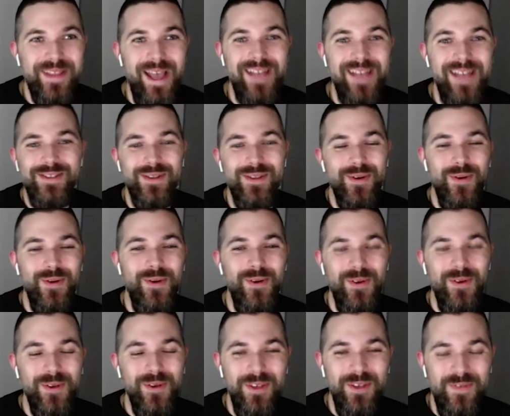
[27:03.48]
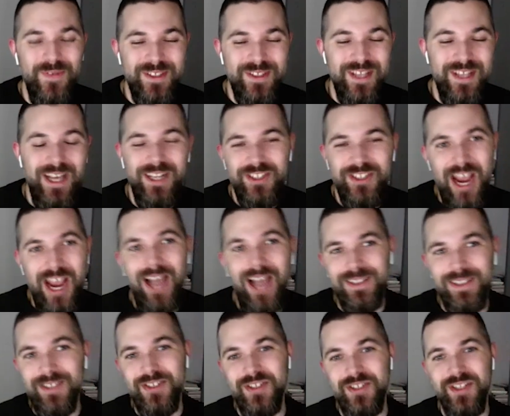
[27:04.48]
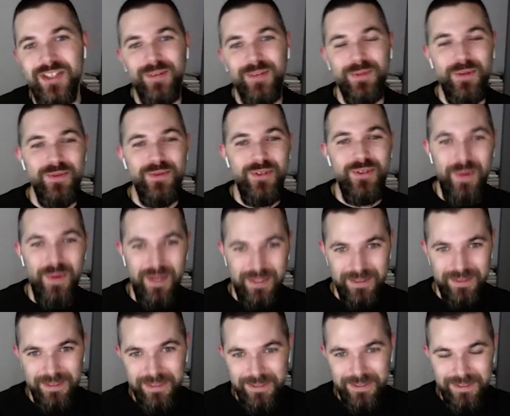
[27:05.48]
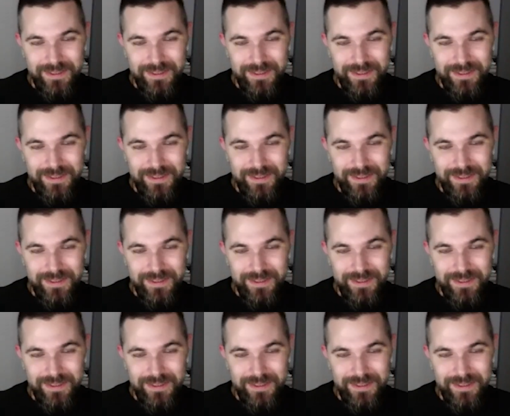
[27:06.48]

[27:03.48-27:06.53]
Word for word: but that's the whole, if it's not a challenge, it's not worth doing.